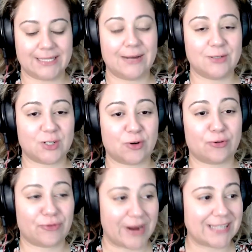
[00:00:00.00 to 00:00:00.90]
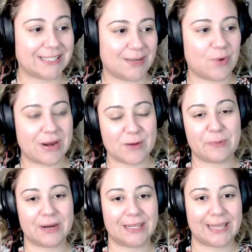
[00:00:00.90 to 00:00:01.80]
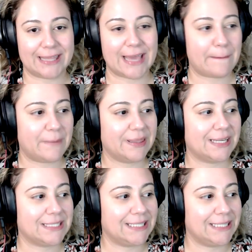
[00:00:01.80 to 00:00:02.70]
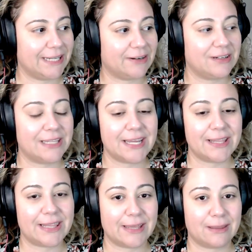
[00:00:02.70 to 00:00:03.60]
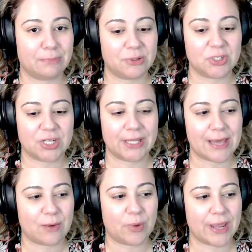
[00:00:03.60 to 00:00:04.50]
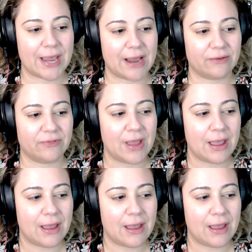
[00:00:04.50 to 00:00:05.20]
It sounds crazy when you put it like that, but that's literally like the bullshit that we have